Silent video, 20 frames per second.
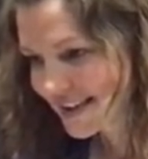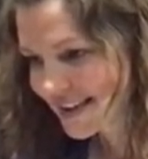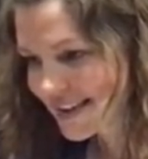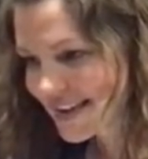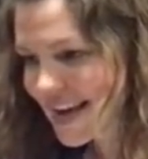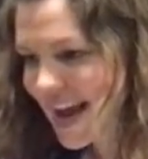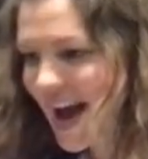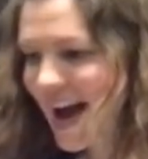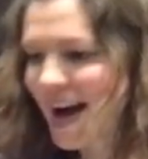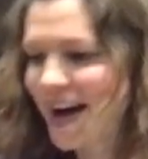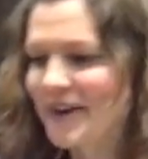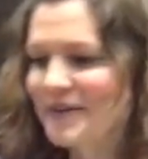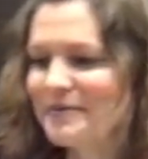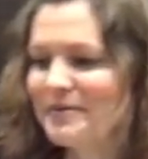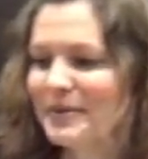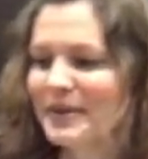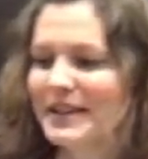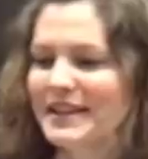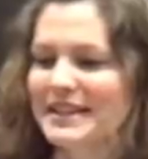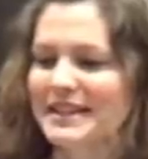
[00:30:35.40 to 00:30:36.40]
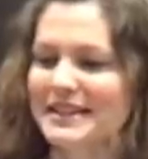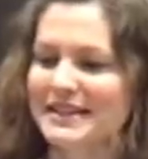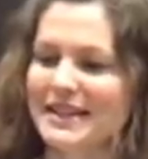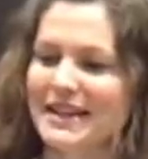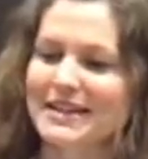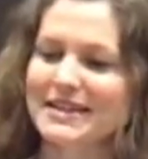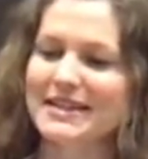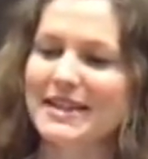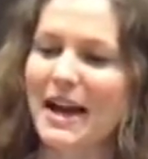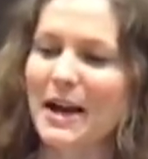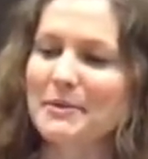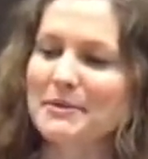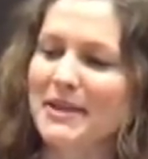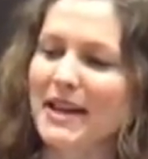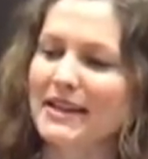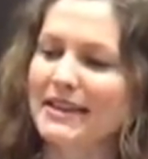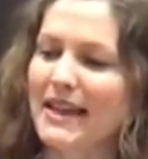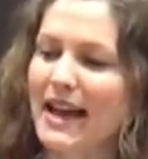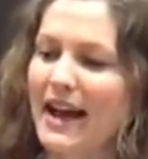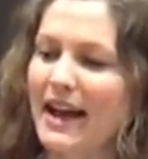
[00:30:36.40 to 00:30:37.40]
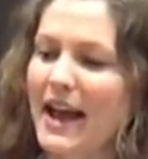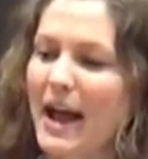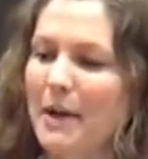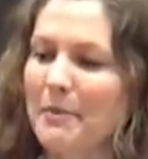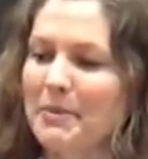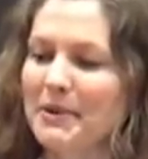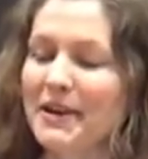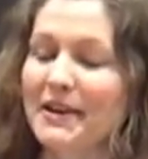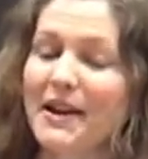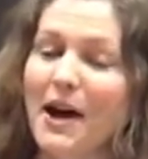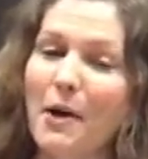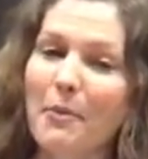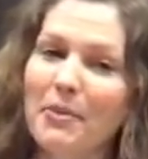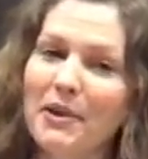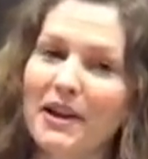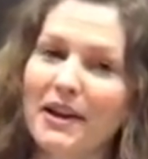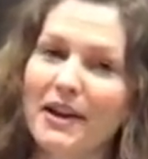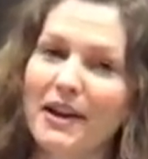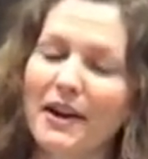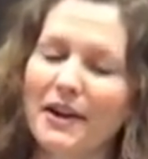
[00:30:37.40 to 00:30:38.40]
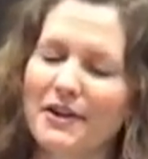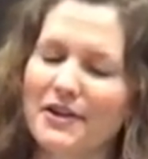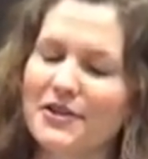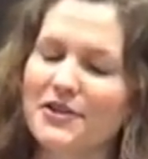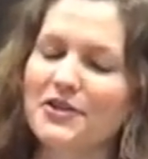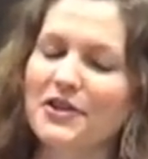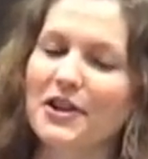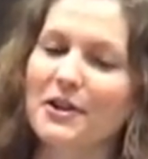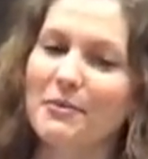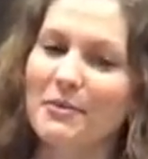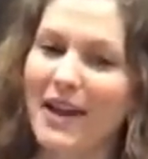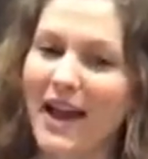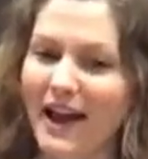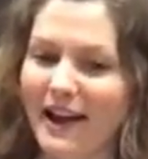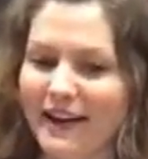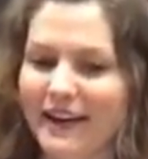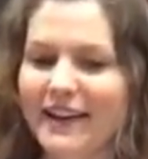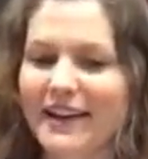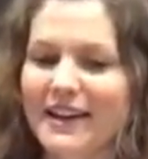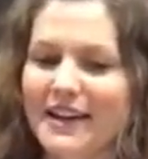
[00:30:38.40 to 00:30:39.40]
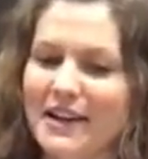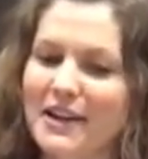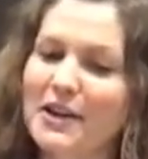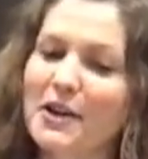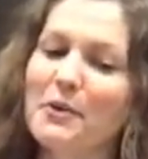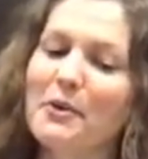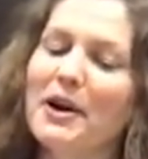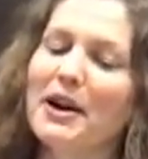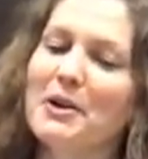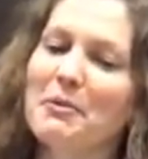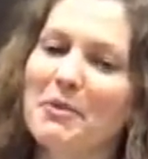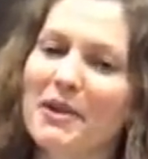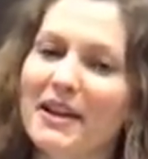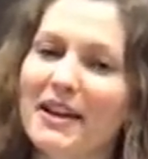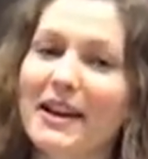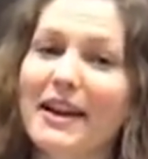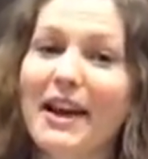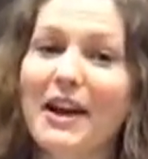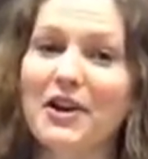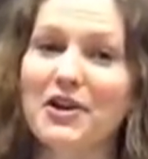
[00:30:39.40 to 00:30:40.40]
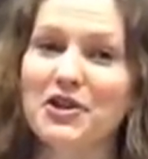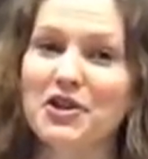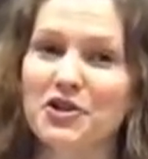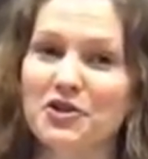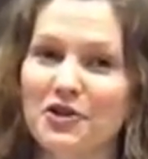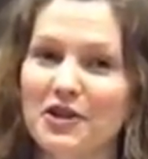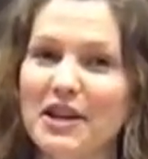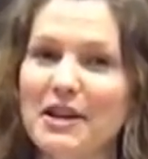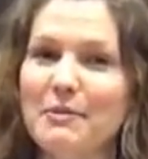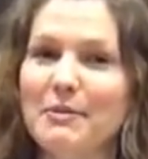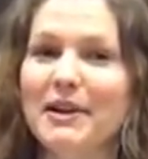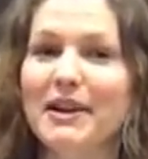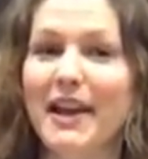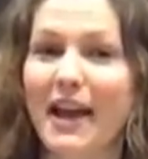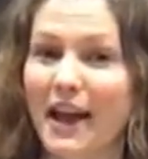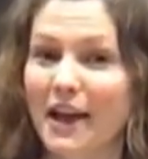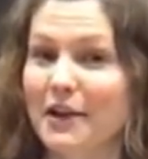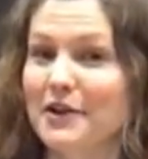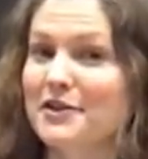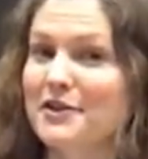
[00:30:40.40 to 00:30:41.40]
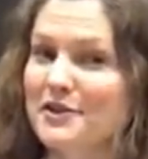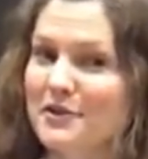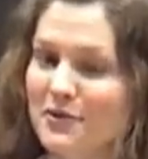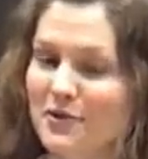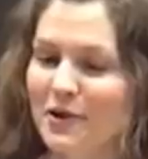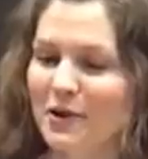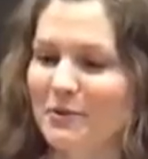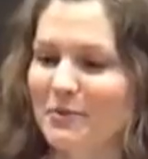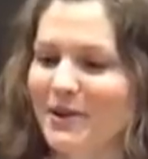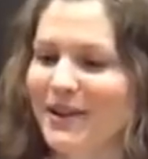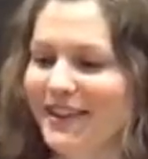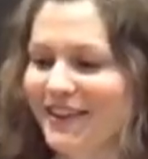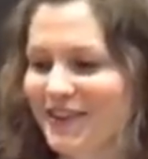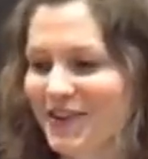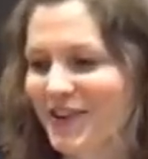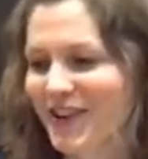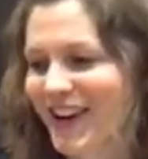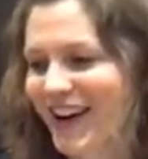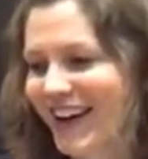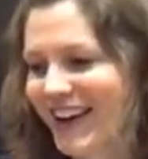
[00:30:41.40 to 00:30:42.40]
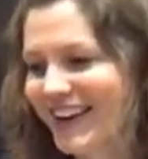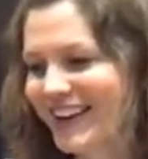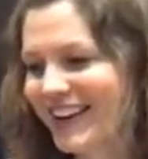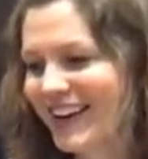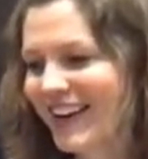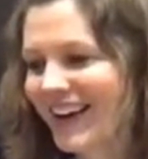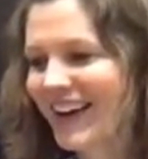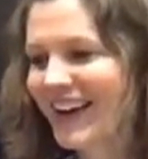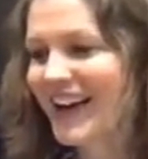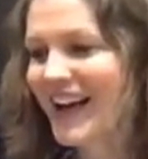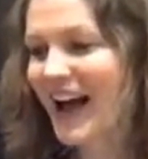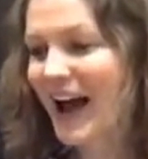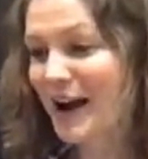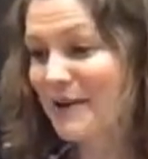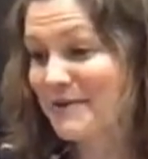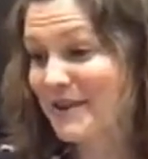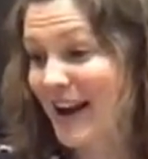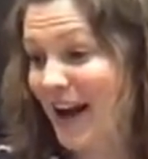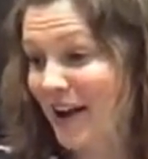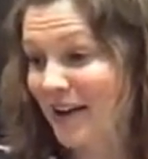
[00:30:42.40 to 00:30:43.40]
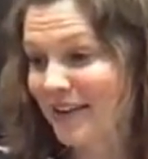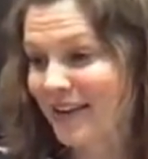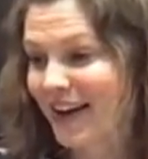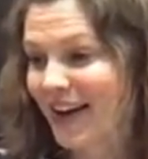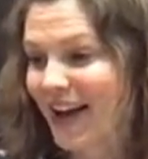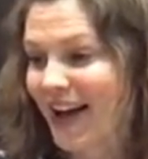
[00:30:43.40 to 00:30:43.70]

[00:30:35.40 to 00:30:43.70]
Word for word: Yeah, Melissa says, times like that, happy to not be in an Airstream. Yeah, you don't want to be in an Airstream in a hailstorm, right? I mean, I